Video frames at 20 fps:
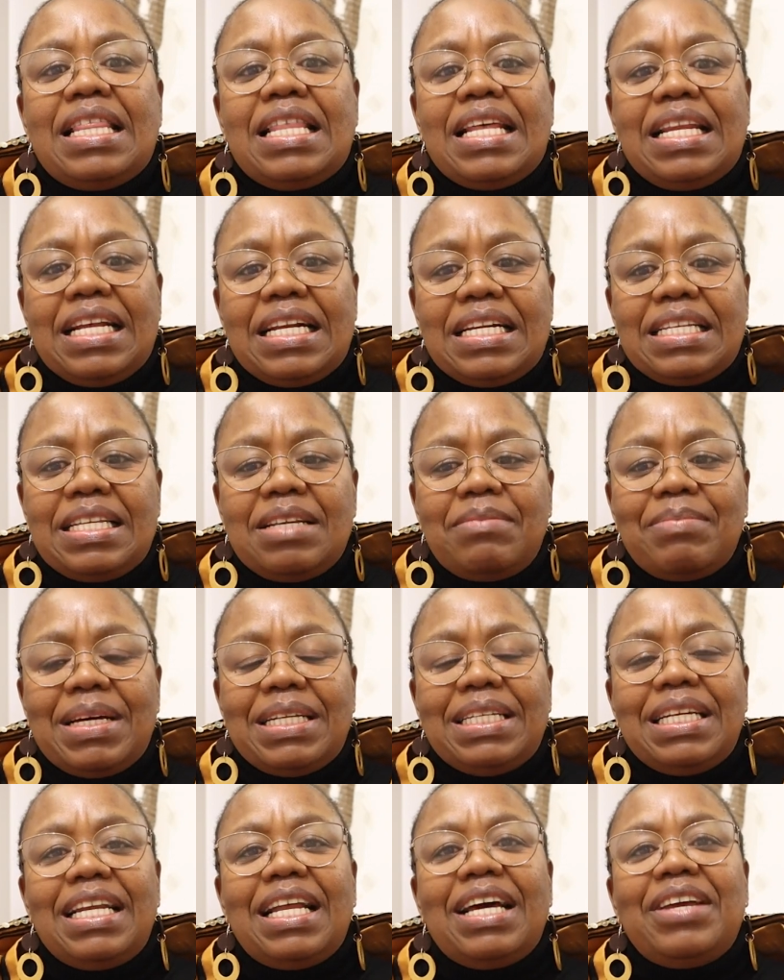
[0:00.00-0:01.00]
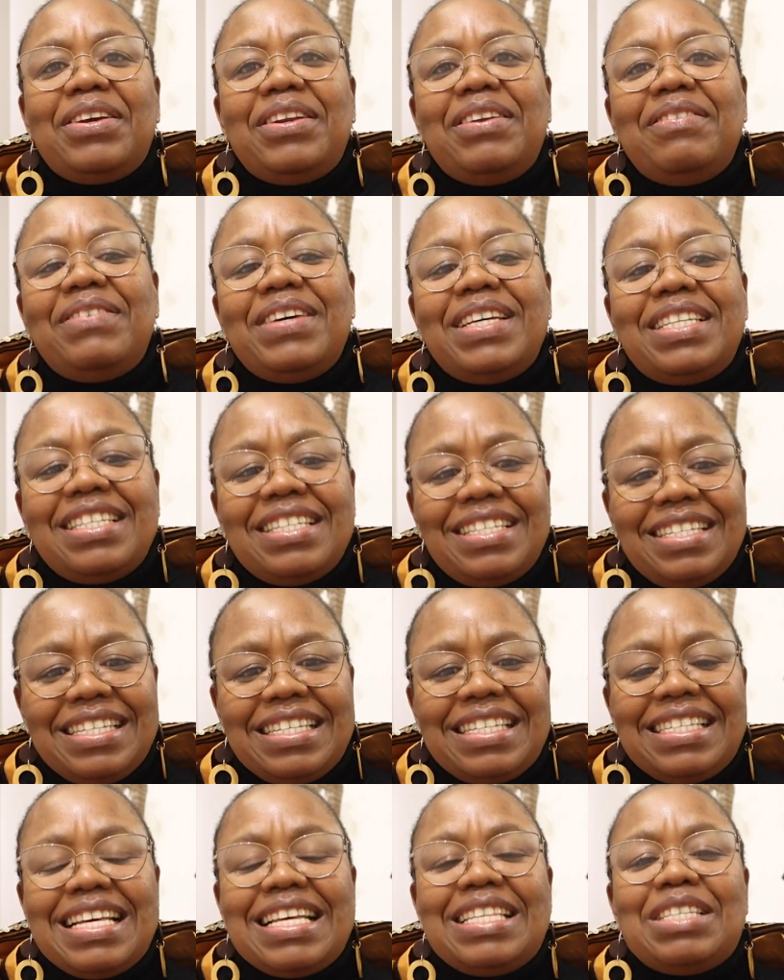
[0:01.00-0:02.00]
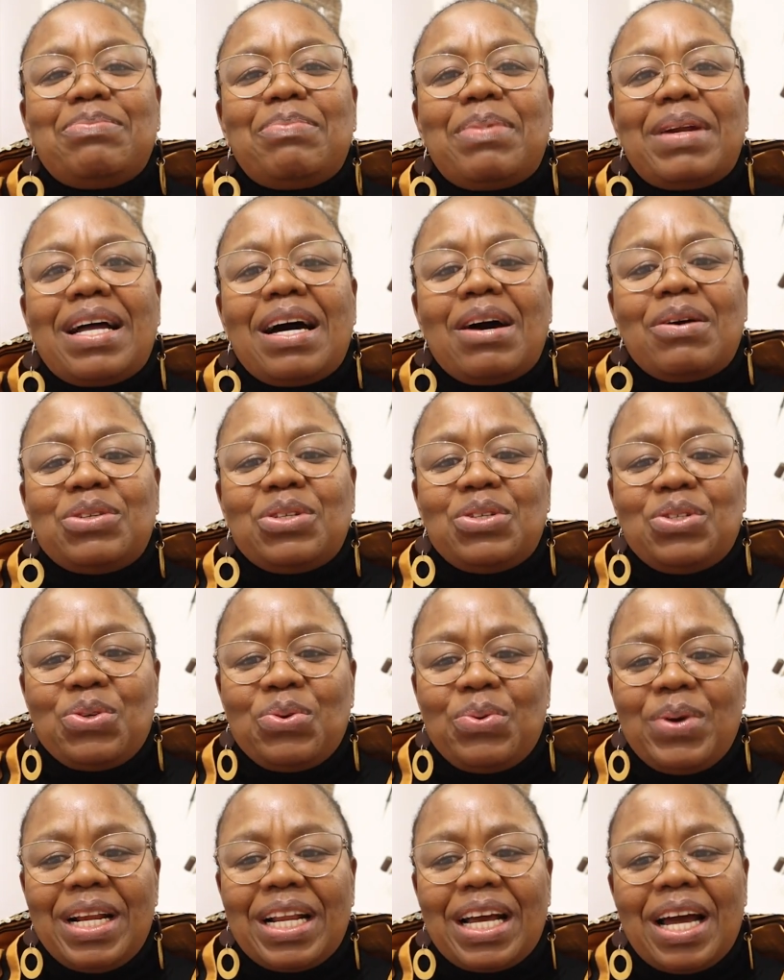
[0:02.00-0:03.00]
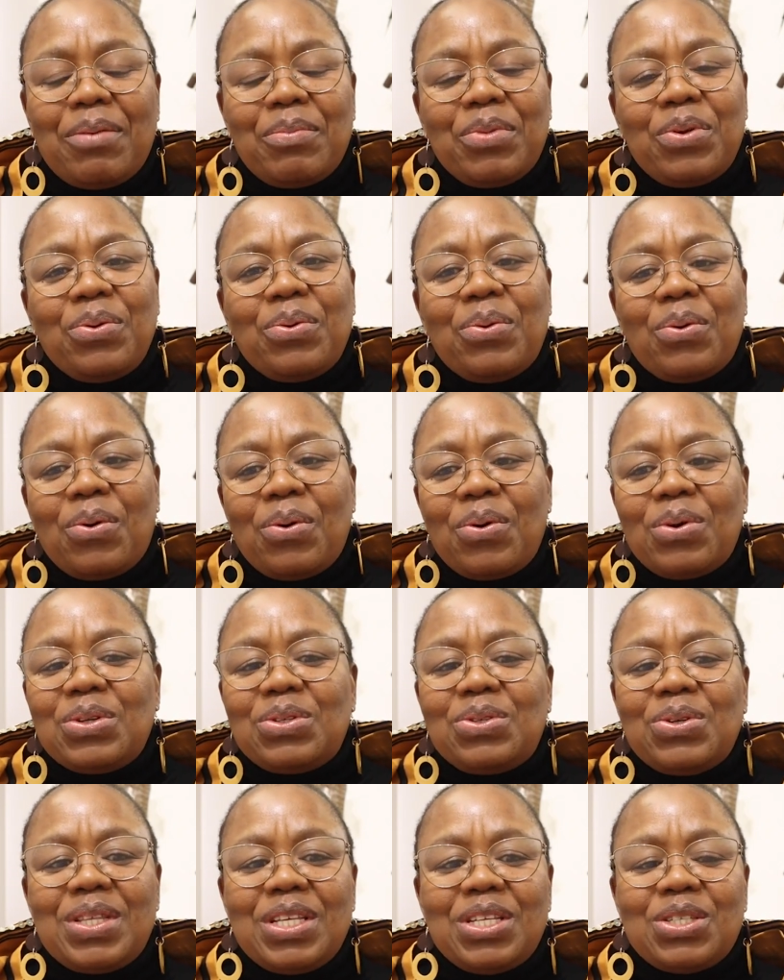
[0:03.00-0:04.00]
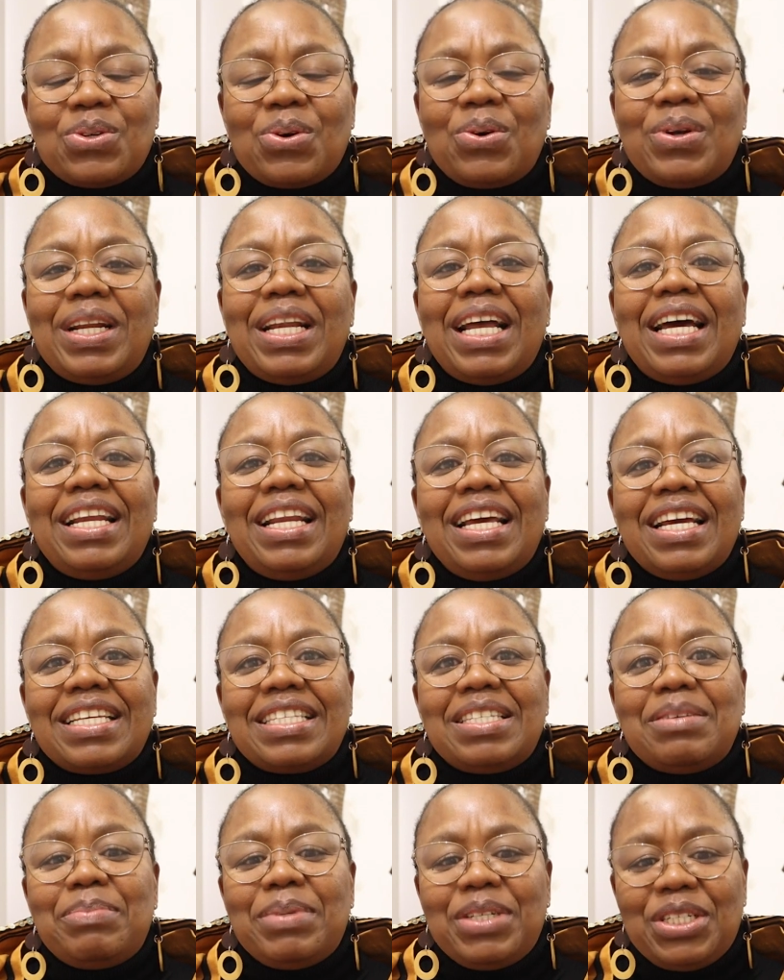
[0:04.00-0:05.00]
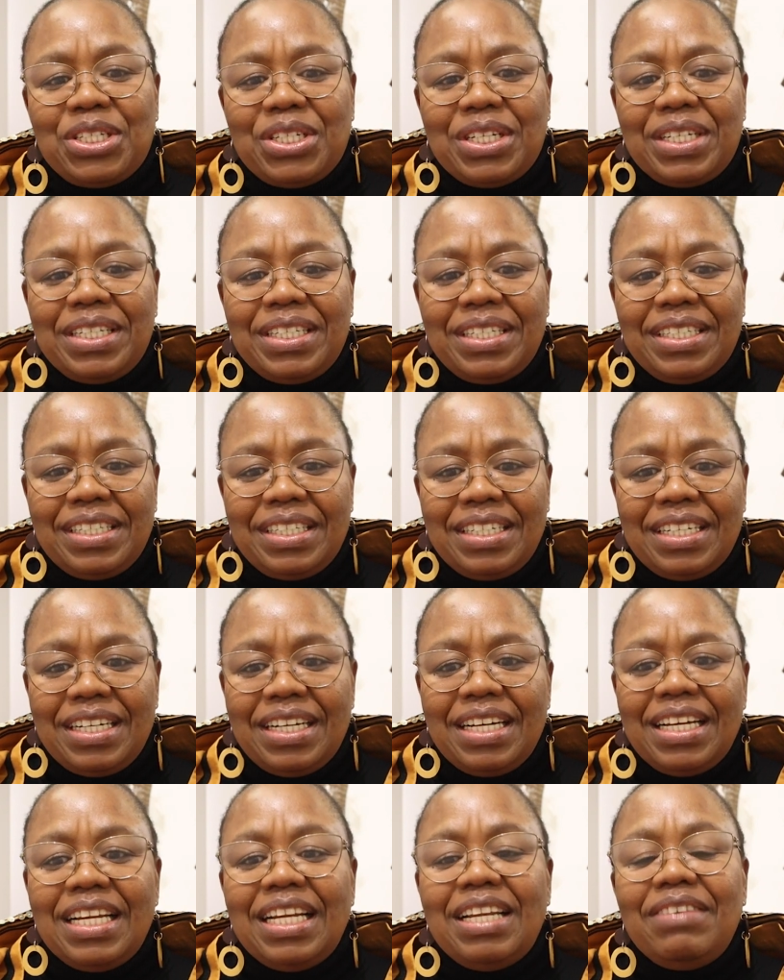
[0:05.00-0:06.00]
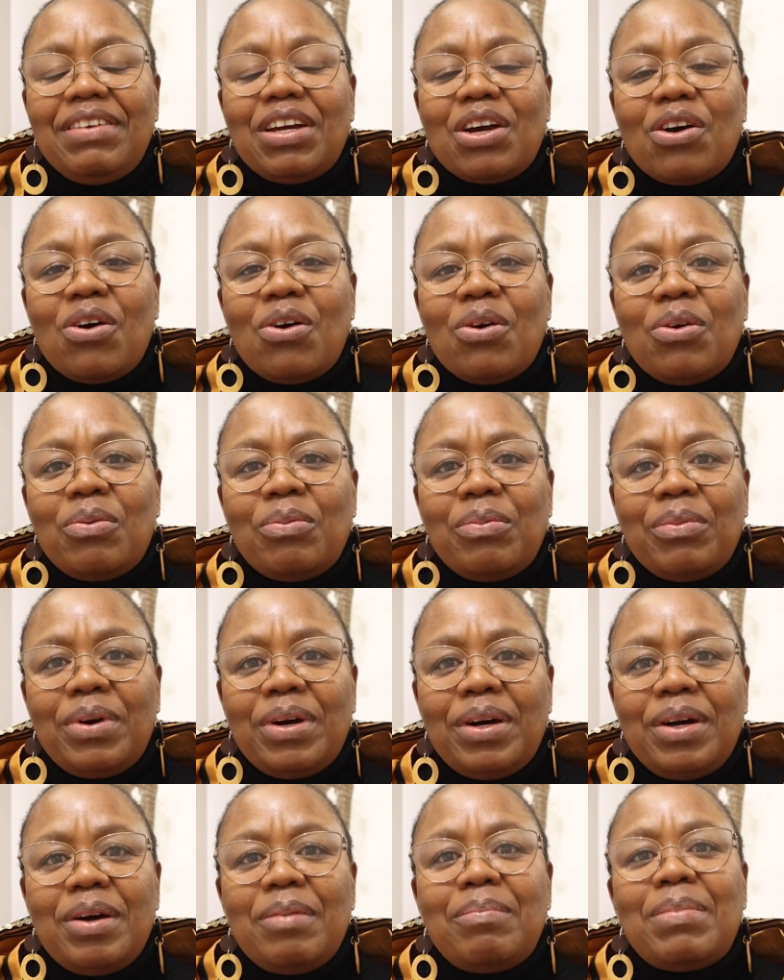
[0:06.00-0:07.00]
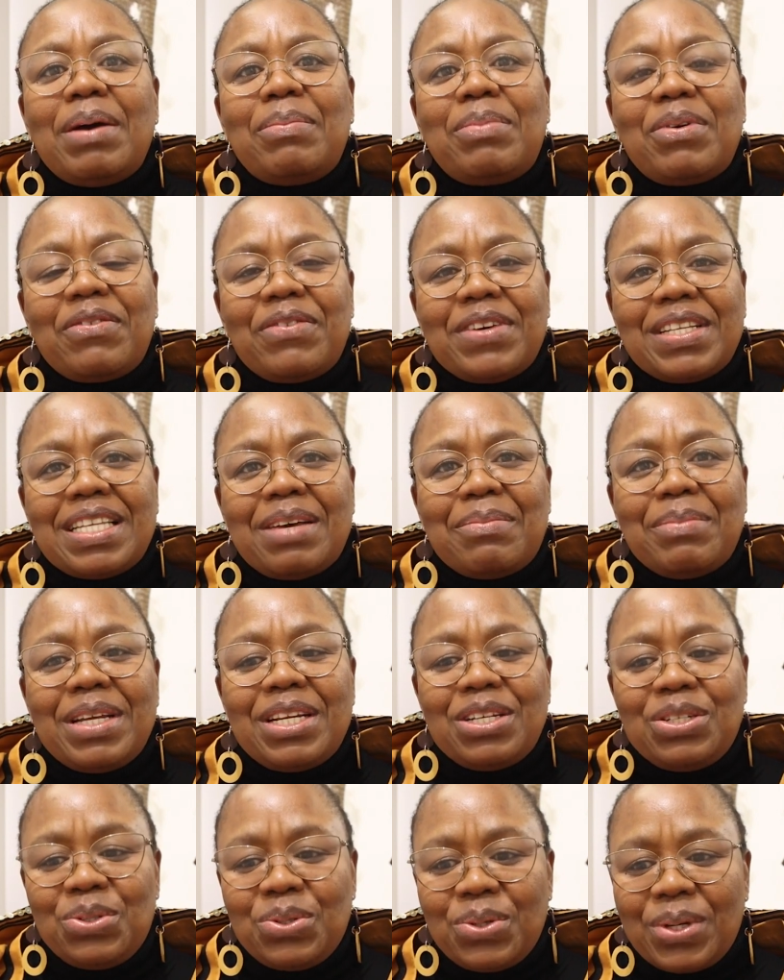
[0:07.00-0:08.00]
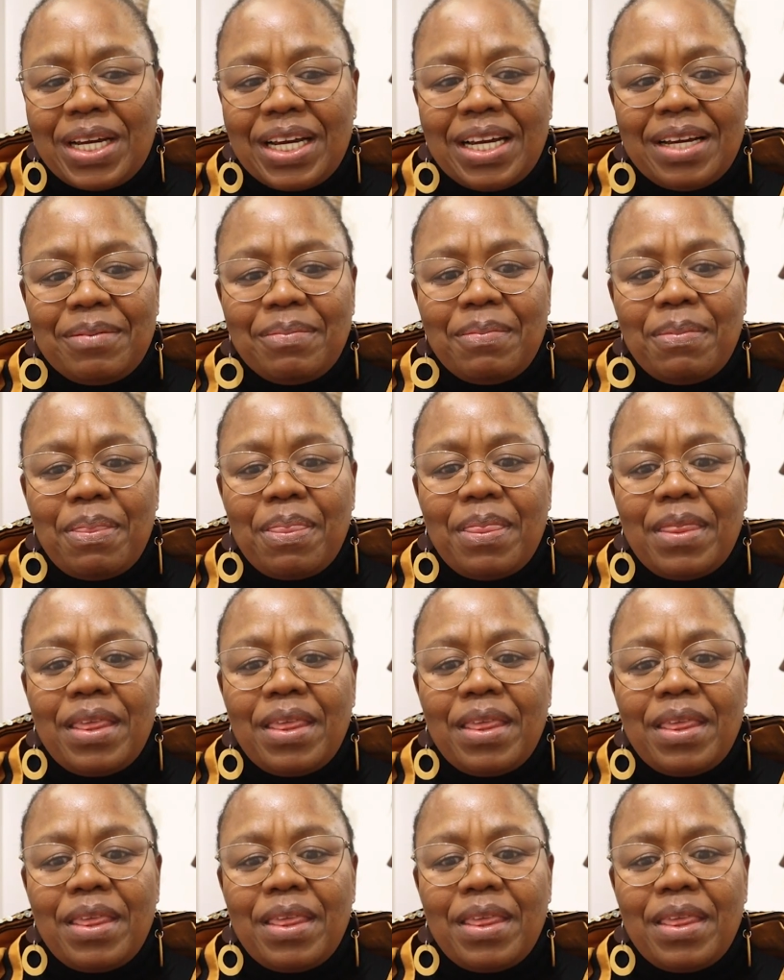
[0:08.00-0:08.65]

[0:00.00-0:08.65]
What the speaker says: The Nelson Mandela University stands proud to welcome you all to this online exhibition, Leaving Home, by Professor Mary Duker.